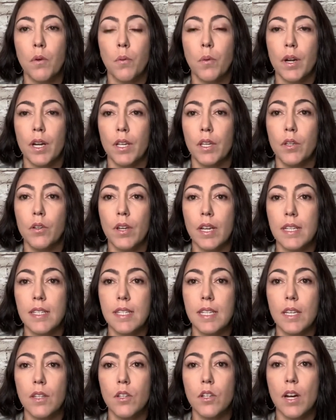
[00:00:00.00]
where you can
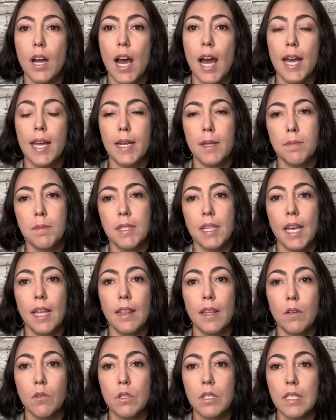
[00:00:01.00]
send your items
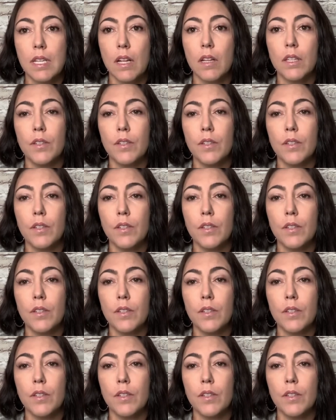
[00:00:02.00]
and they'll sell